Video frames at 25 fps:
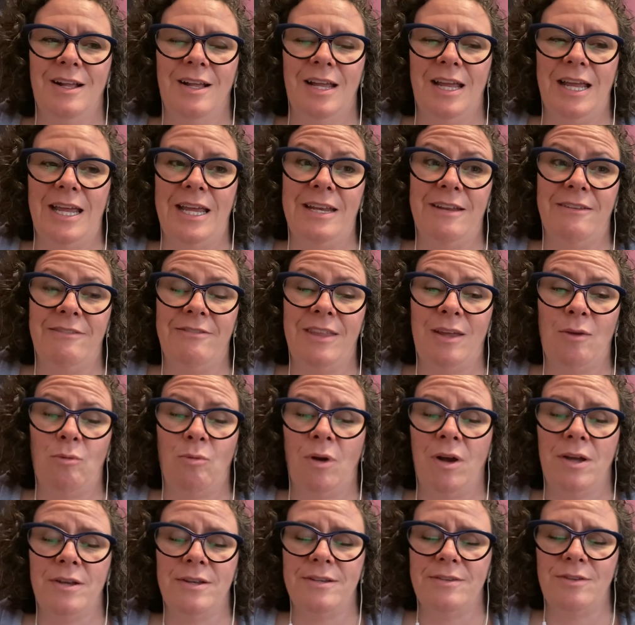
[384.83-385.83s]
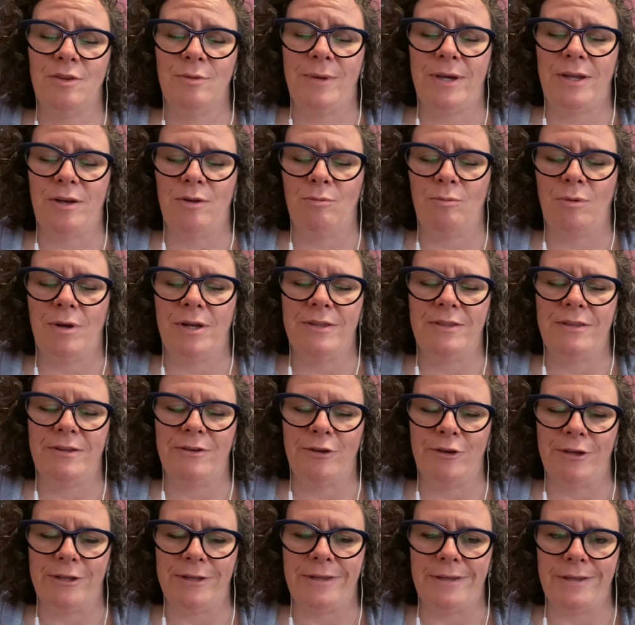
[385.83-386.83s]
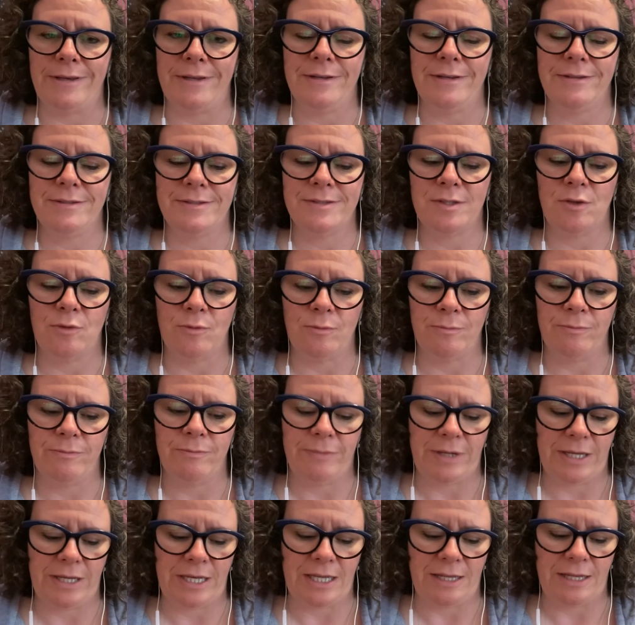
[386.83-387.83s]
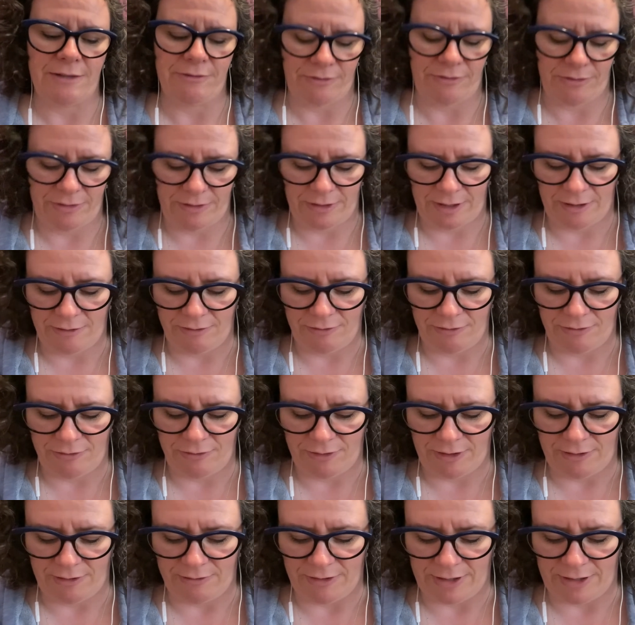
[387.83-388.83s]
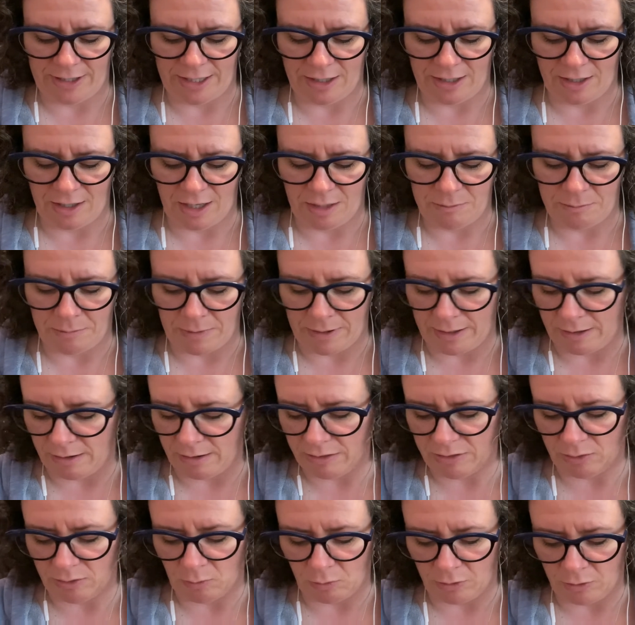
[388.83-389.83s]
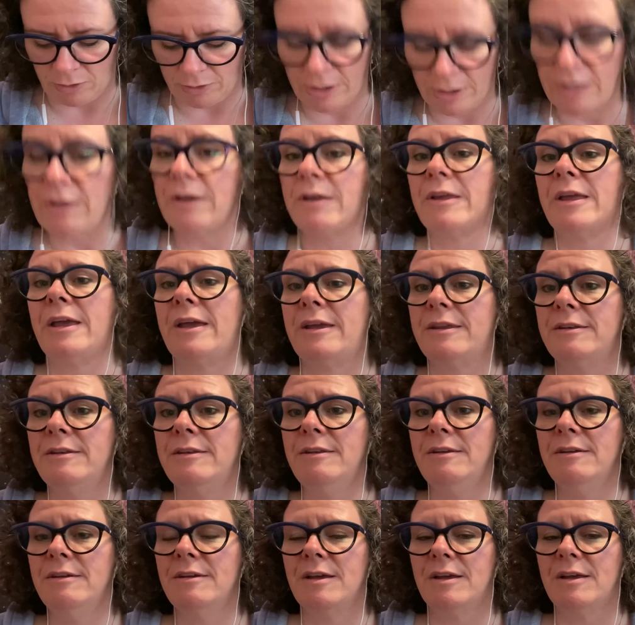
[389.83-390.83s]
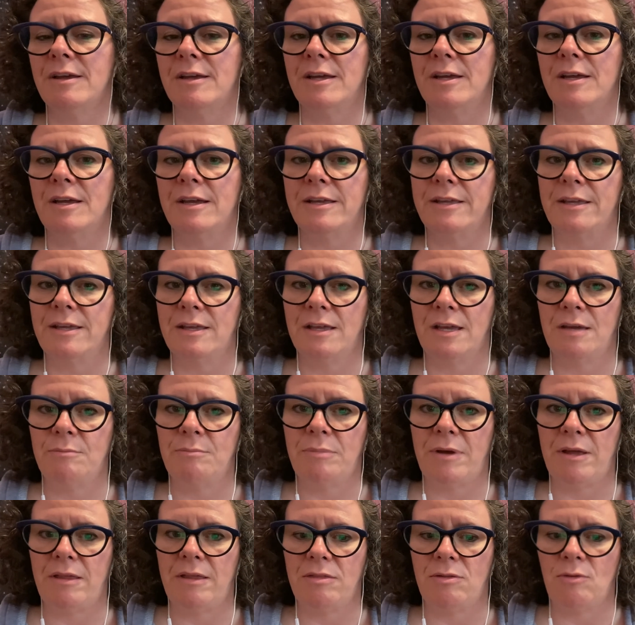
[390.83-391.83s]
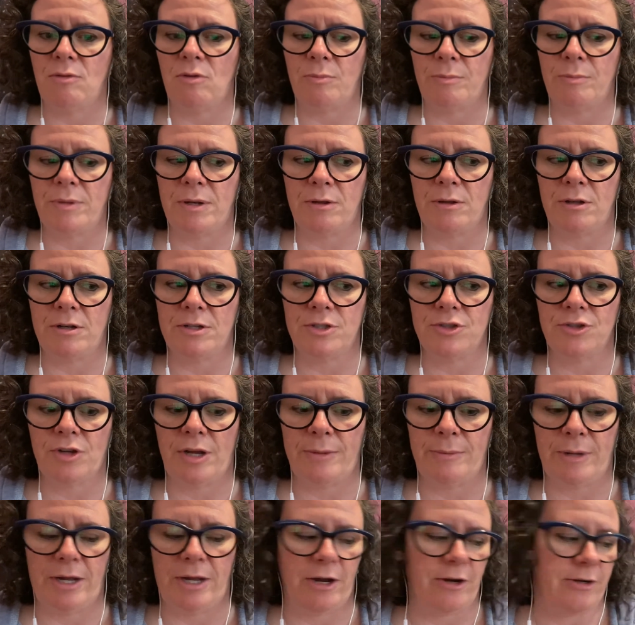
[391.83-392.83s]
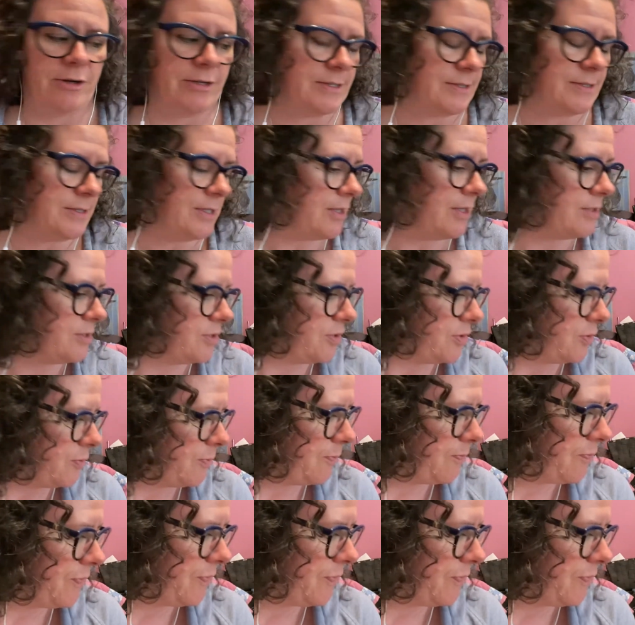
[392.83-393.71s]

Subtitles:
And if they want it, no matter what, they're going to get it. So meaning if I get cut by a thorn again, I get cut by a thorn, but I'm going to try my hardest not to.